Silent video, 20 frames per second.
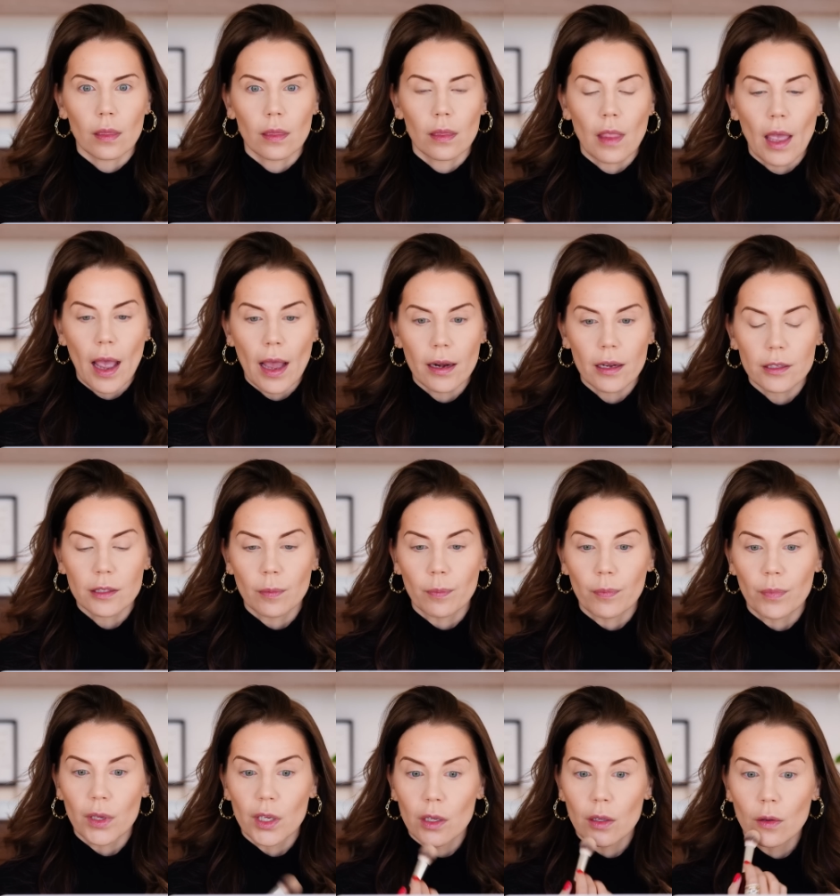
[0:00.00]
That is
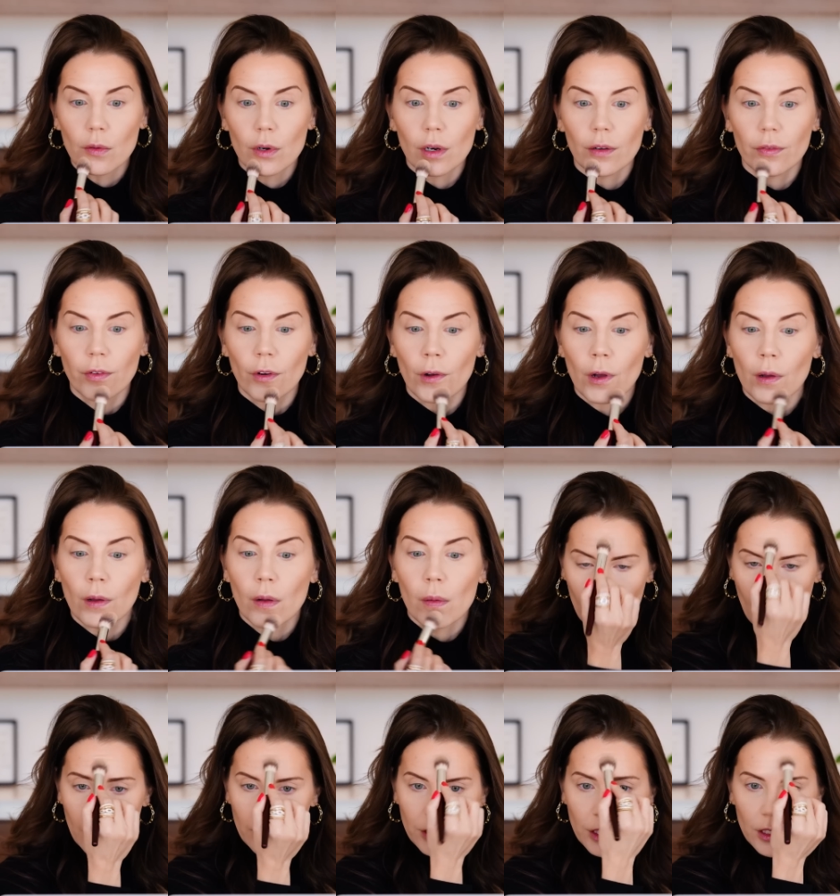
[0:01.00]
beautiful.
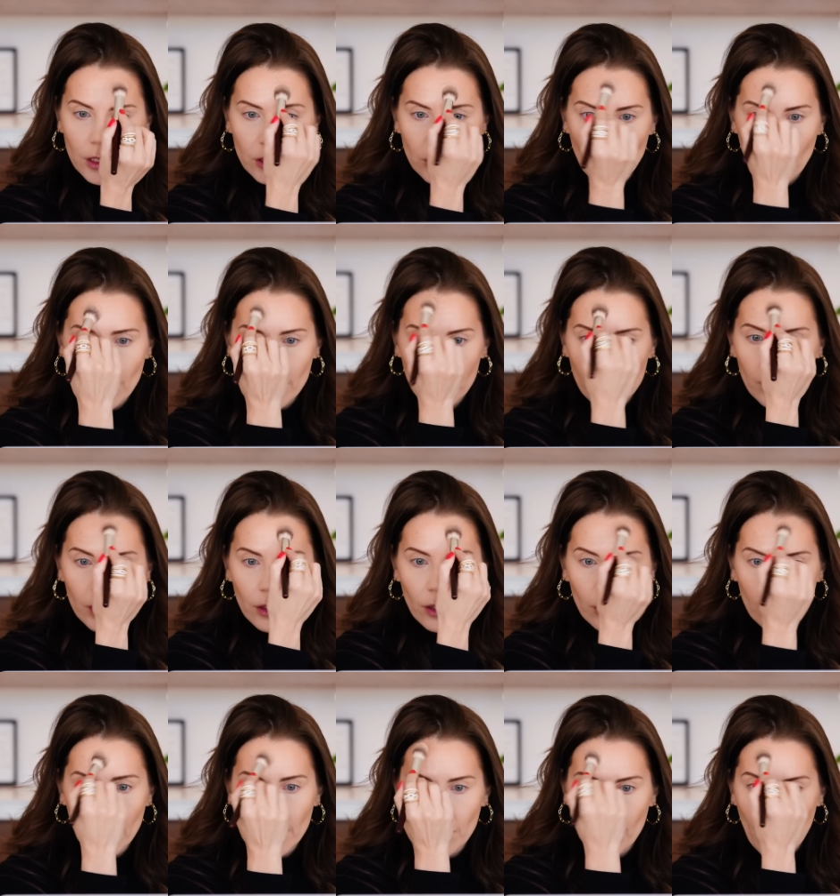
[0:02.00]
That does not even
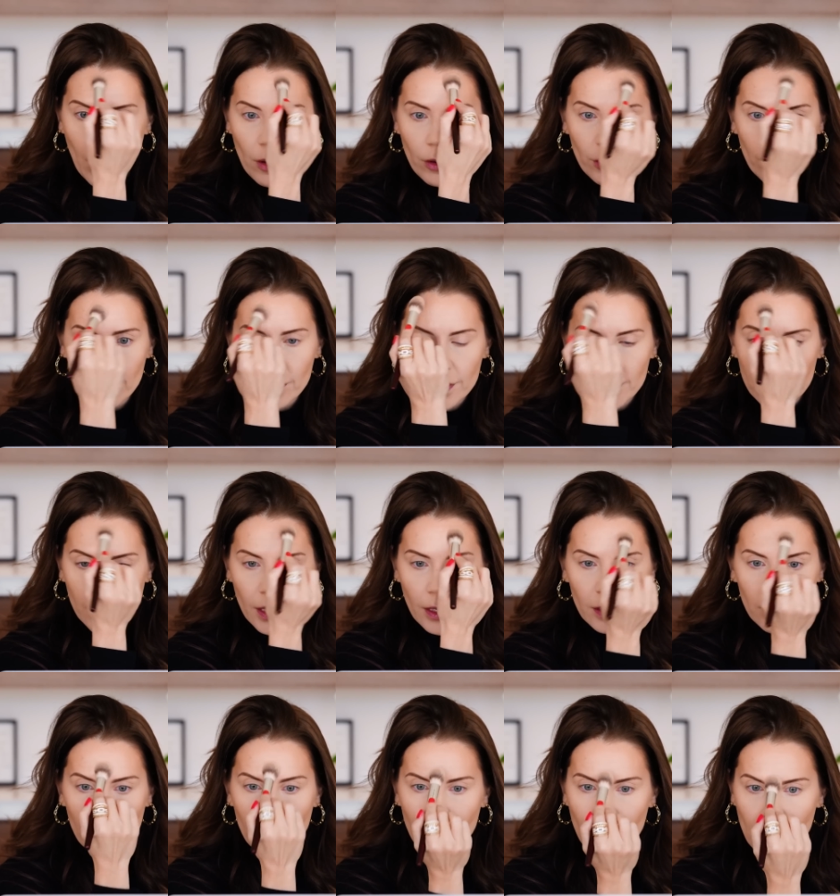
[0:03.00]
look like powder on the
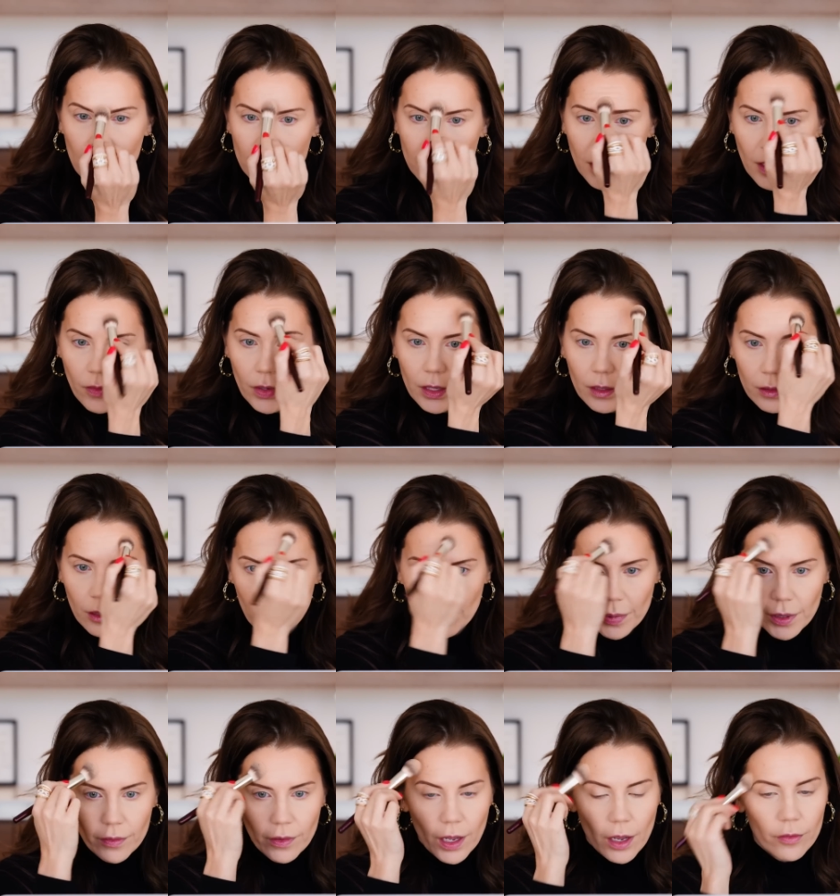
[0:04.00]
skin. It's giving a little
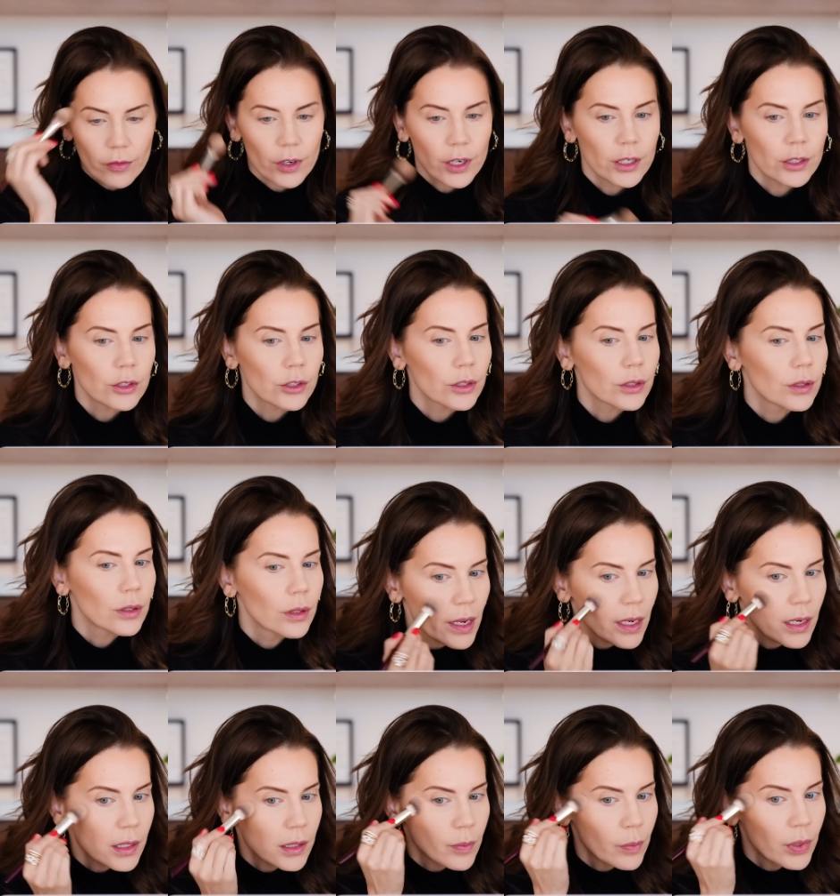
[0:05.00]
bit of coverage.
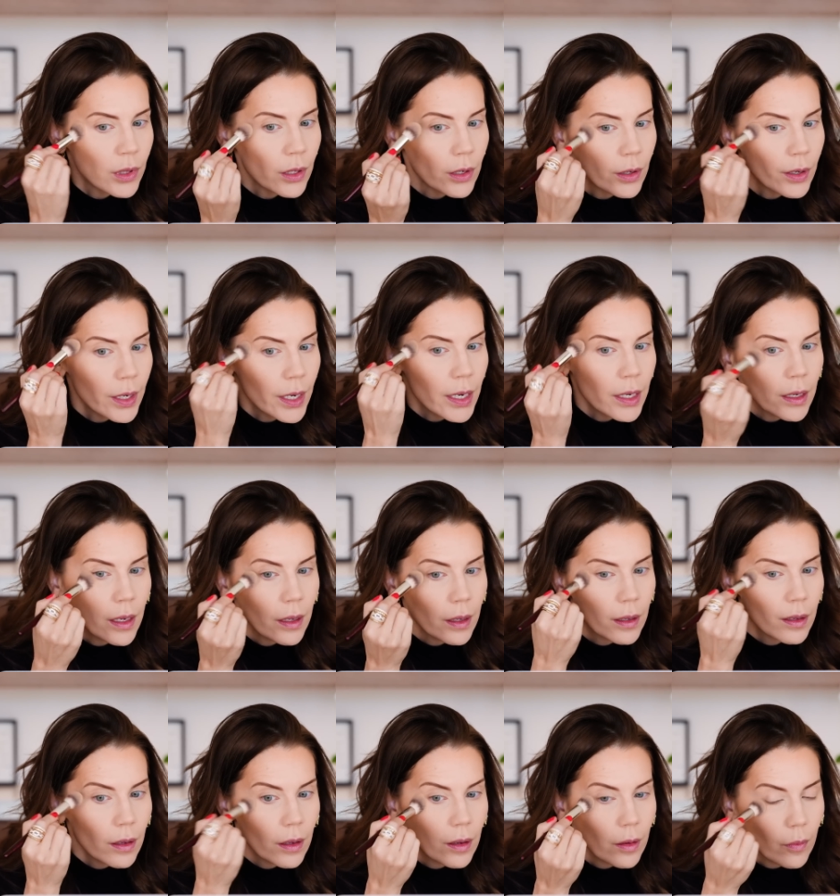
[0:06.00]
It is blurring
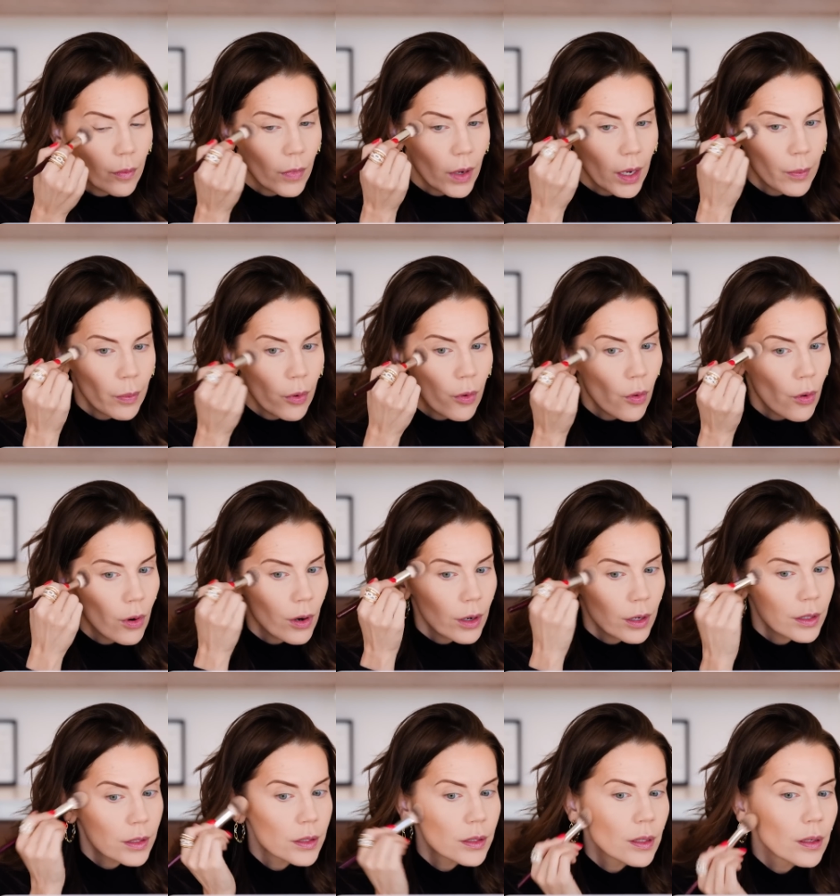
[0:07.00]
my
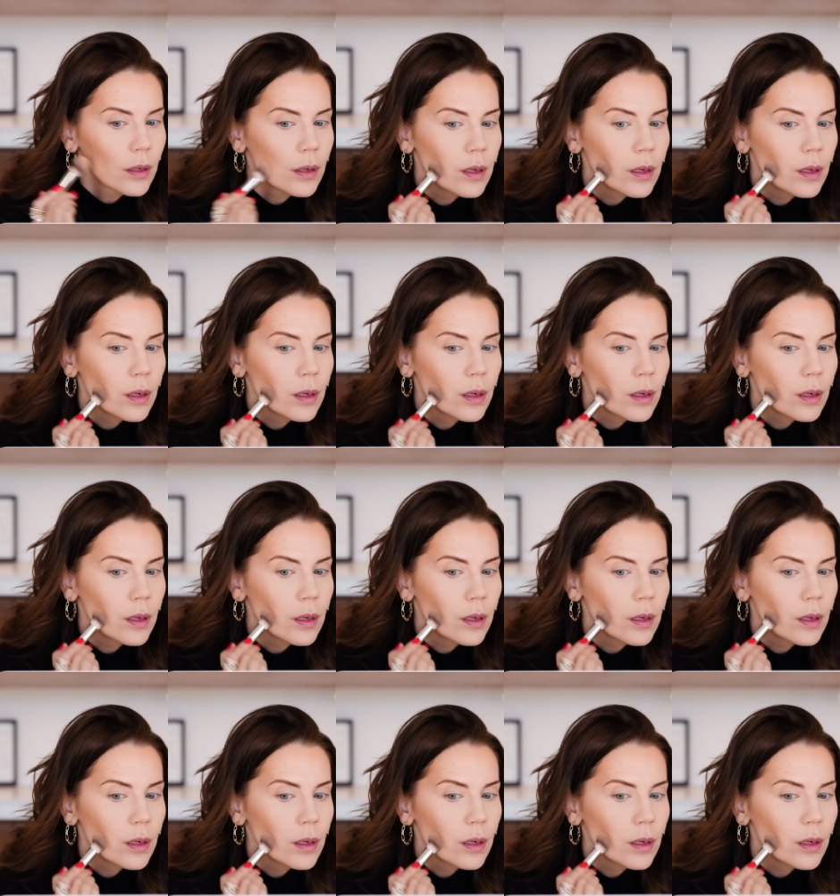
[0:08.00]
pores.